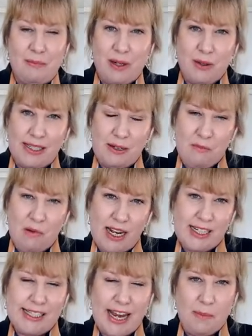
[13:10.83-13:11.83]
because it
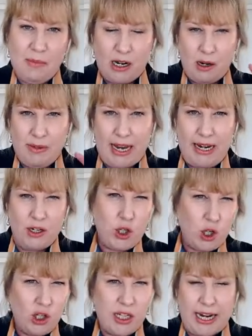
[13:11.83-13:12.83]
might seem that I'm getting
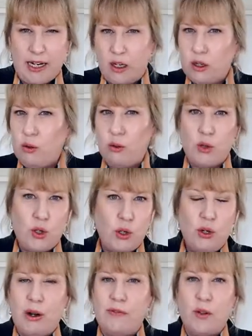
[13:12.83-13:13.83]
too technical or
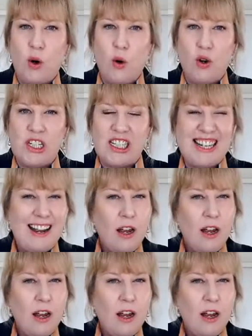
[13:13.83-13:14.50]
too off course,